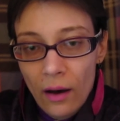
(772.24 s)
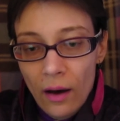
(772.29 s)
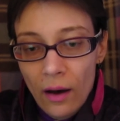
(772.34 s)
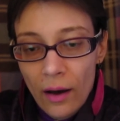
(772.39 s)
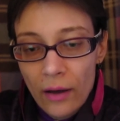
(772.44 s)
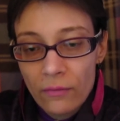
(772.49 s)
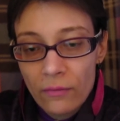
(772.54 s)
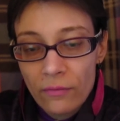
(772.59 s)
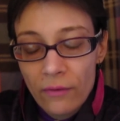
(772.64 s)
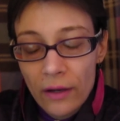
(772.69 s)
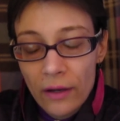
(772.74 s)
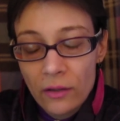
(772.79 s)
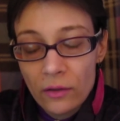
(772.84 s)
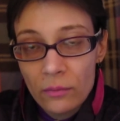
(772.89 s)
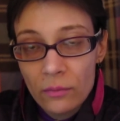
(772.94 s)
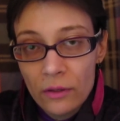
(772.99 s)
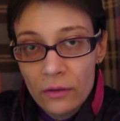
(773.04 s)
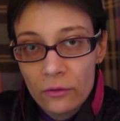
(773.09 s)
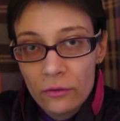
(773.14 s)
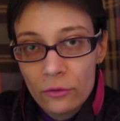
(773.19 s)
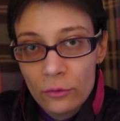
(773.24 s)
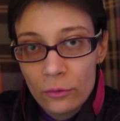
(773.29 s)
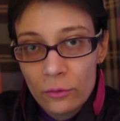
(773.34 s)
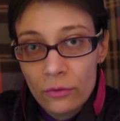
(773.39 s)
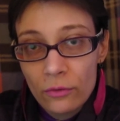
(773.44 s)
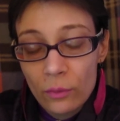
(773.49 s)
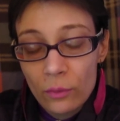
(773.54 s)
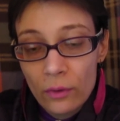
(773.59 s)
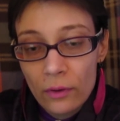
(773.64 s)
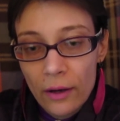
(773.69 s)
I find to be the truth
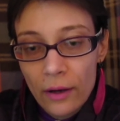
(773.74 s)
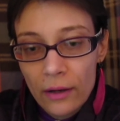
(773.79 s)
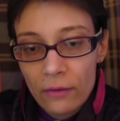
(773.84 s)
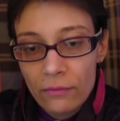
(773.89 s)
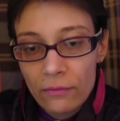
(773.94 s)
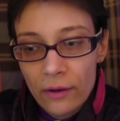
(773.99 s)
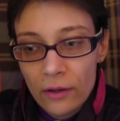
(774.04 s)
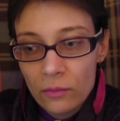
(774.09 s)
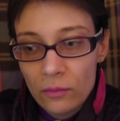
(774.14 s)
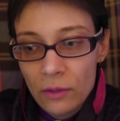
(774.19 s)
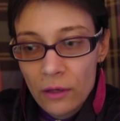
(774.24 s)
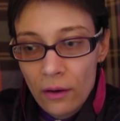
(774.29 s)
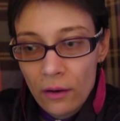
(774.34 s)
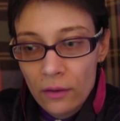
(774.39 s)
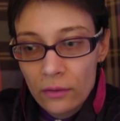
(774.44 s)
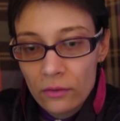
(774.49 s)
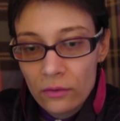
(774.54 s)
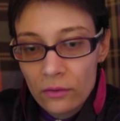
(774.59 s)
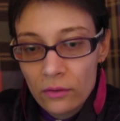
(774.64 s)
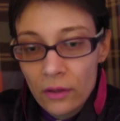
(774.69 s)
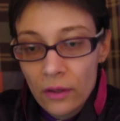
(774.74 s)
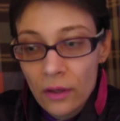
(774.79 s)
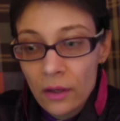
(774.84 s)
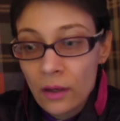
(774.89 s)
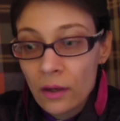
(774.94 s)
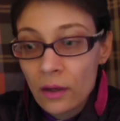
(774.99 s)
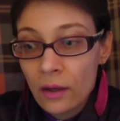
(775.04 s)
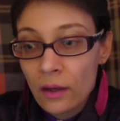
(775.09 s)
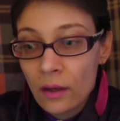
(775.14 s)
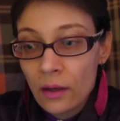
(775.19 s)
or I find to be honest.
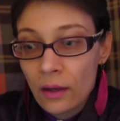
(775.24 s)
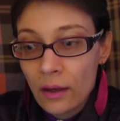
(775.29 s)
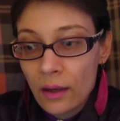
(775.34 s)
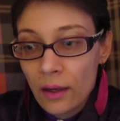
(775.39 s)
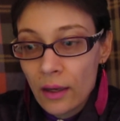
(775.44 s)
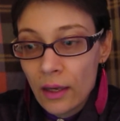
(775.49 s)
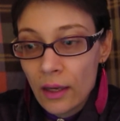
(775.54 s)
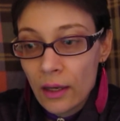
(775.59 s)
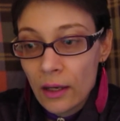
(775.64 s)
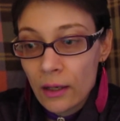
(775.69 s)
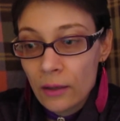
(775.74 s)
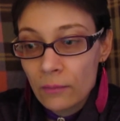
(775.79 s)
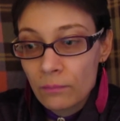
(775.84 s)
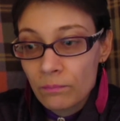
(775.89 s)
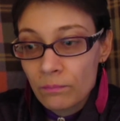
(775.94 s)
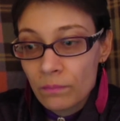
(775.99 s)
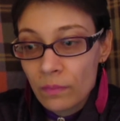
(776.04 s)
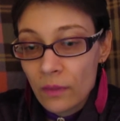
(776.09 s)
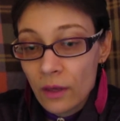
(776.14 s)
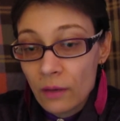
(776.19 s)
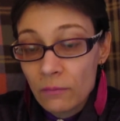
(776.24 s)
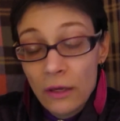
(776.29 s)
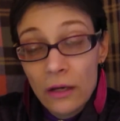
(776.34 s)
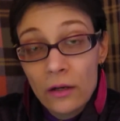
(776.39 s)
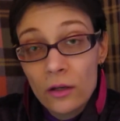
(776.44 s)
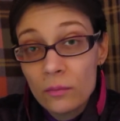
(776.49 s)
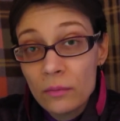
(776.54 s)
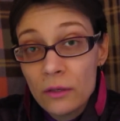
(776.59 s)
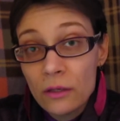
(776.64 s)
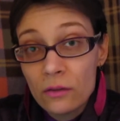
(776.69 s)
And I'm not
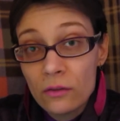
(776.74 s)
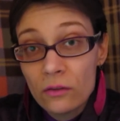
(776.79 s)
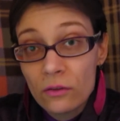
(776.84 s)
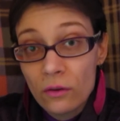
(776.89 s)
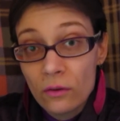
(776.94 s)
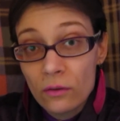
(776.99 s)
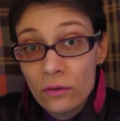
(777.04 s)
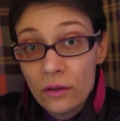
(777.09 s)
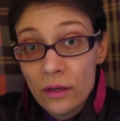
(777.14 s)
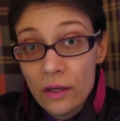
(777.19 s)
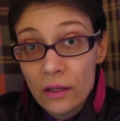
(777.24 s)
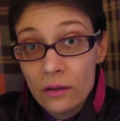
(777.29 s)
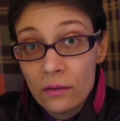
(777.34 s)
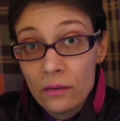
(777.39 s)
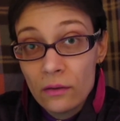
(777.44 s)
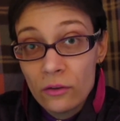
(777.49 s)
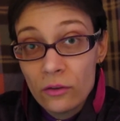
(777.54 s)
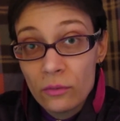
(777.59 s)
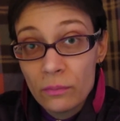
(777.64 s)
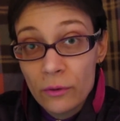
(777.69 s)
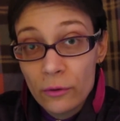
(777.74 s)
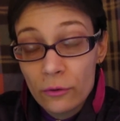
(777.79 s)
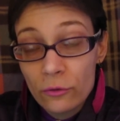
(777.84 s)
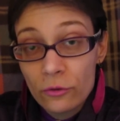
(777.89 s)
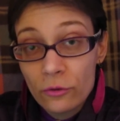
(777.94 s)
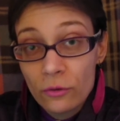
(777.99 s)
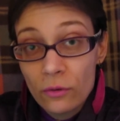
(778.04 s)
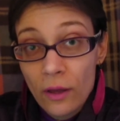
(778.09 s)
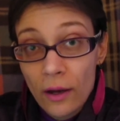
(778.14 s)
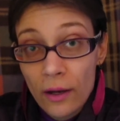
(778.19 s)
going to be insulting any of these
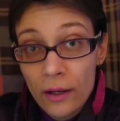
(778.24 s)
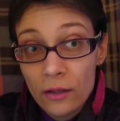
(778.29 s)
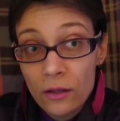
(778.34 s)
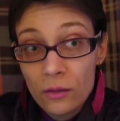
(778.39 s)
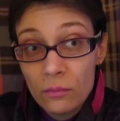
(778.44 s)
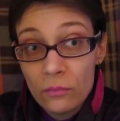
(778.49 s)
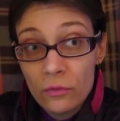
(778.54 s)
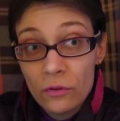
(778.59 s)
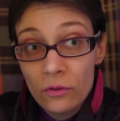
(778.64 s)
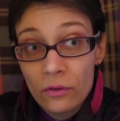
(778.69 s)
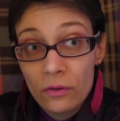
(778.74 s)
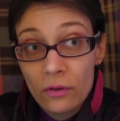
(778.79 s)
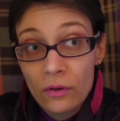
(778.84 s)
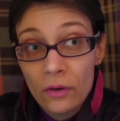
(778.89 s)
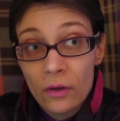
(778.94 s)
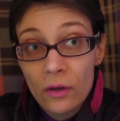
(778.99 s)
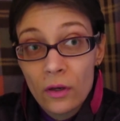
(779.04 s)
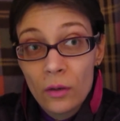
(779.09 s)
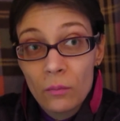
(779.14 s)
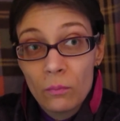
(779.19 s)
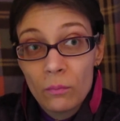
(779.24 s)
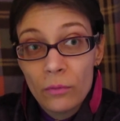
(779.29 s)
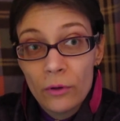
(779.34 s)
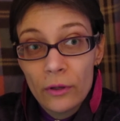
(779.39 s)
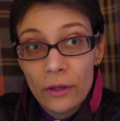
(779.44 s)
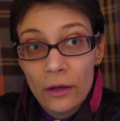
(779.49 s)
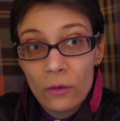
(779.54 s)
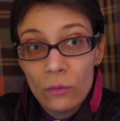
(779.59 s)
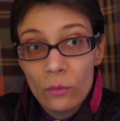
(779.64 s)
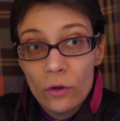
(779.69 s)
spiritual items, but
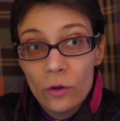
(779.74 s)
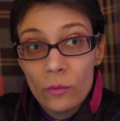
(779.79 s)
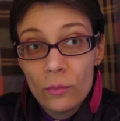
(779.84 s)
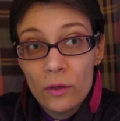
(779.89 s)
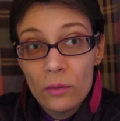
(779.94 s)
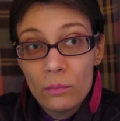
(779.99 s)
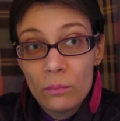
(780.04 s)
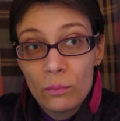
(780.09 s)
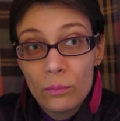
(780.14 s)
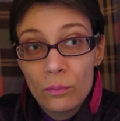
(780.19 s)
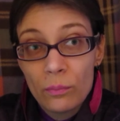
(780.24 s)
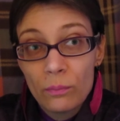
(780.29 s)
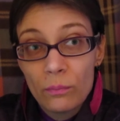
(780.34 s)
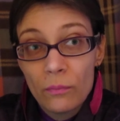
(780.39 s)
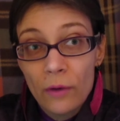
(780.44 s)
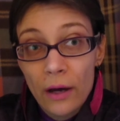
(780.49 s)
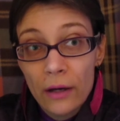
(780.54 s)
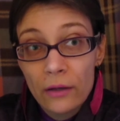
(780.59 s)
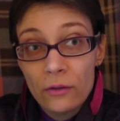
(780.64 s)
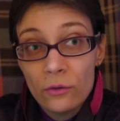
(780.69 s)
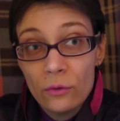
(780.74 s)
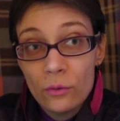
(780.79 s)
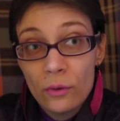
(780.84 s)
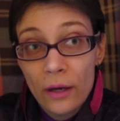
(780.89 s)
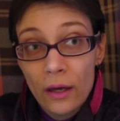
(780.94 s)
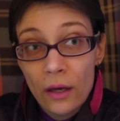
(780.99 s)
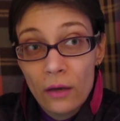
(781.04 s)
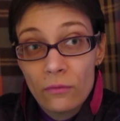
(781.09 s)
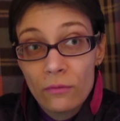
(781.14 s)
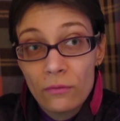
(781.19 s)
I will be, I do
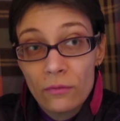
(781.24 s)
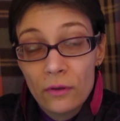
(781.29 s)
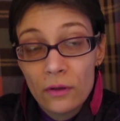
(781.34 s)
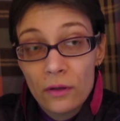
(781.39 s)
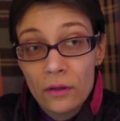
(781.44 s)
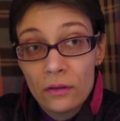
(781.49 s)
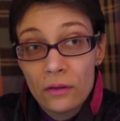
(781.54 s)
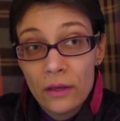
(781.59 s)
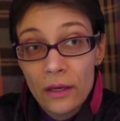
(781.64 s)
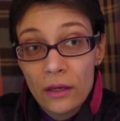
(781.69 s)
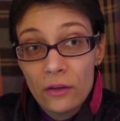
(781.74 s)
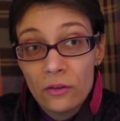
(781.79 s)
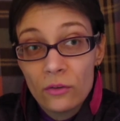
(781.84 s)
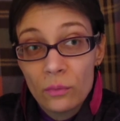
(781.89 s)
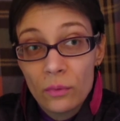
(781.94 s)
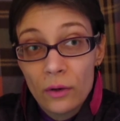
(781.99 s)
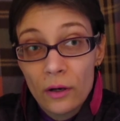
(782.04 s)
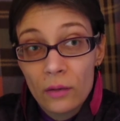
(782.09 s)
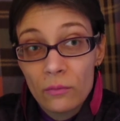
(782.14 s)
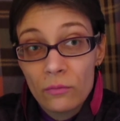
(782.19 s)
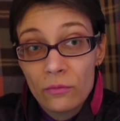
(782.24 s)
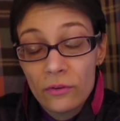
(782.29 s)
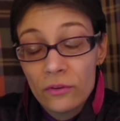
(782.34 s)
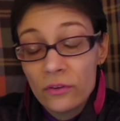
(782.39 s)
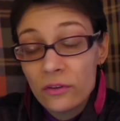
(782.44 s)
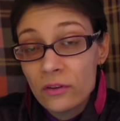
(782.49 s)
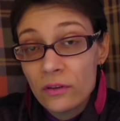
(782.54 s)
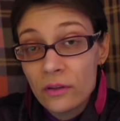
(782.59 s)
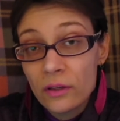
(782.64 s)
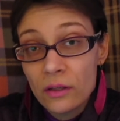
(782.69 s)
have days where I'm
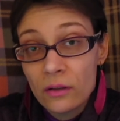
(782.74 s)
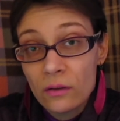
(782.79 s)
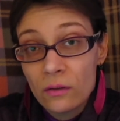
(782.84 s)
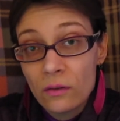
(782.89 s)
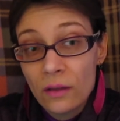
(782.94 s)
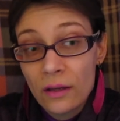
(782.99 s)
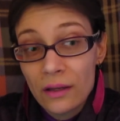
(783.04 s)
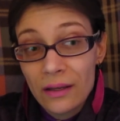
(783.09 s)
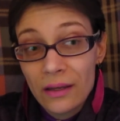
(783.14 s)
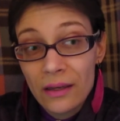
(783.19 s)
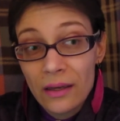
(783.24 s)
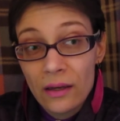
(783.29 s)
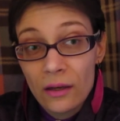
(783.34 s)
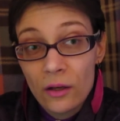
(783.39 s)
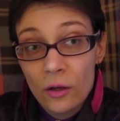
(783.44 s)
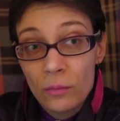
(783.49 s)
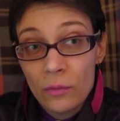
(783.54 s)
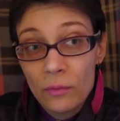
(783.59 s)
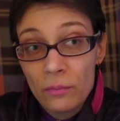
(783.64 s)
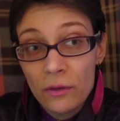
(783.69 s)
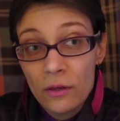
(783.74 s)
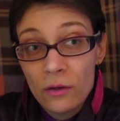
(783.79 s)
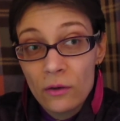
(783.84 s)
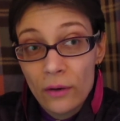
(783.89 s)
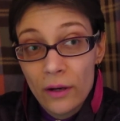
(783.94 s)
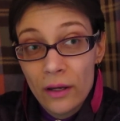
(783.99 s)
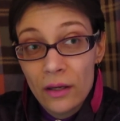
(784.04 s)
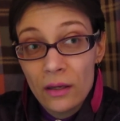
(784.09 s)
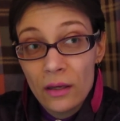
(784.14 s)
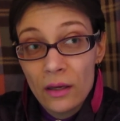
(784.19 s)
physically ill and I can't help but be
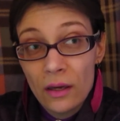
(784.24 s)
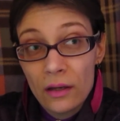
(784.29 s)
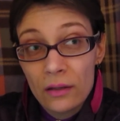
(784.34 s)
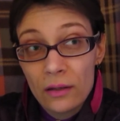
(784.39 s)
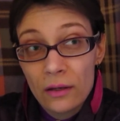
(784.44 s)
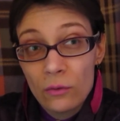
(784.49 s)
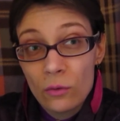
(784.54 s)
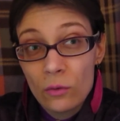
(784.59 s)
cranky, and I